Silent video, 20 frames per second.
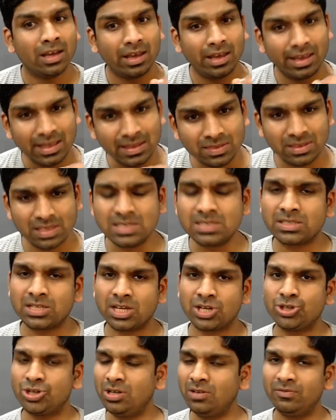In this
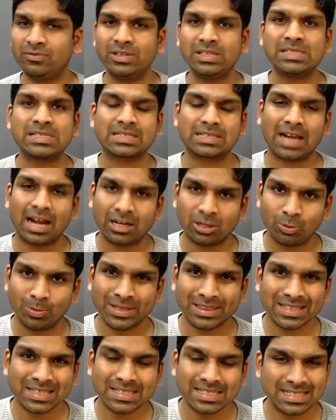session, we'll start
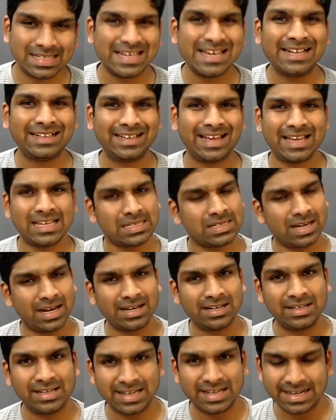with Z-test
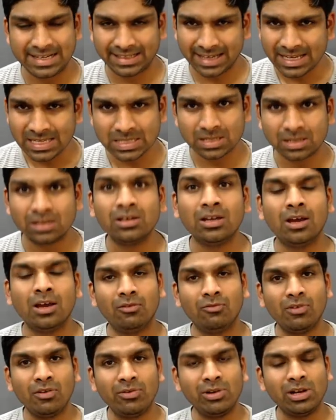and T-test.
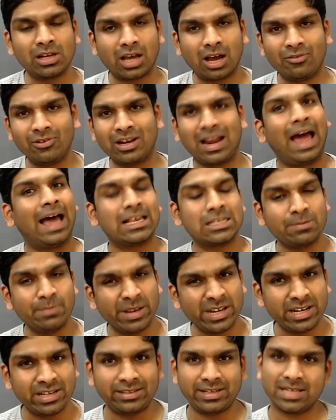We will cover as
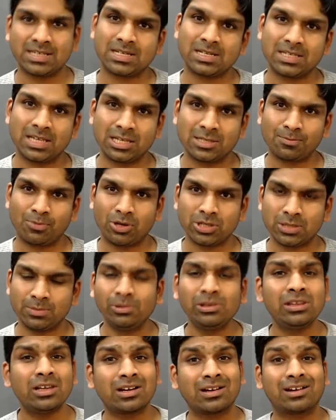many tests as
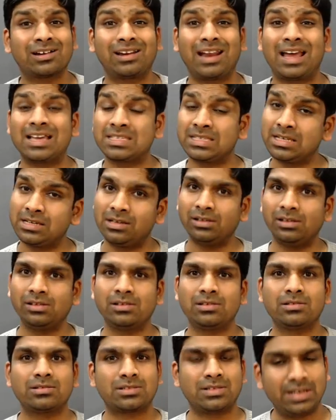possible, the classical
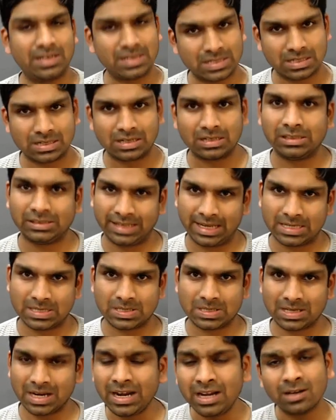statistical
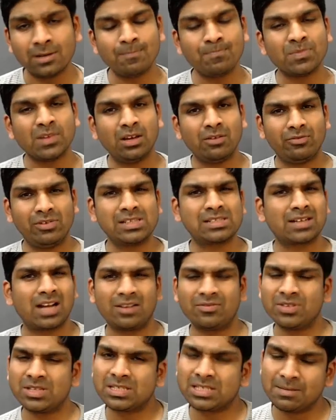tests, right? We'll start
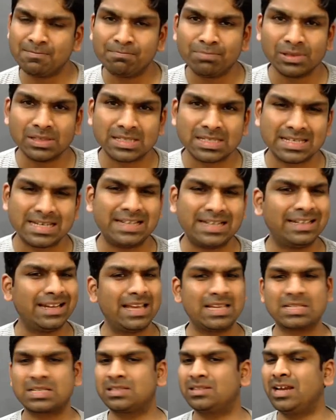with simple
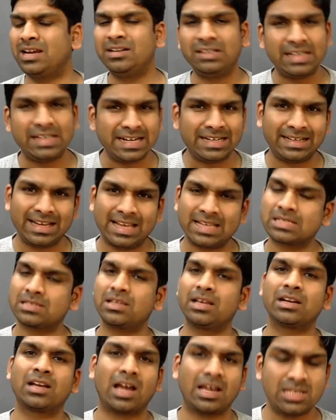Z-test, then T-test,
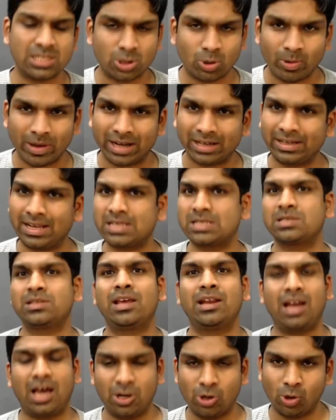then chi-square test, then
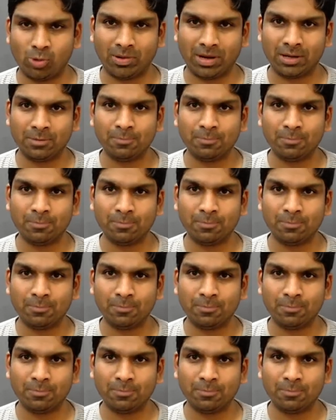ANOVA.